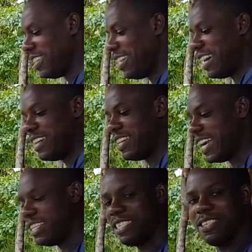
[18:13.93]

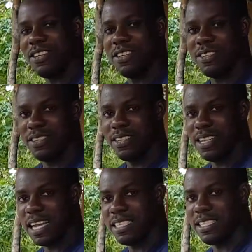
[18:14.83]
Alright, so
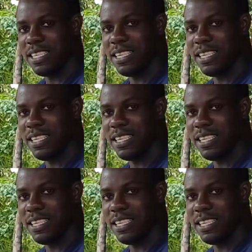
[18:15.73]
that's it.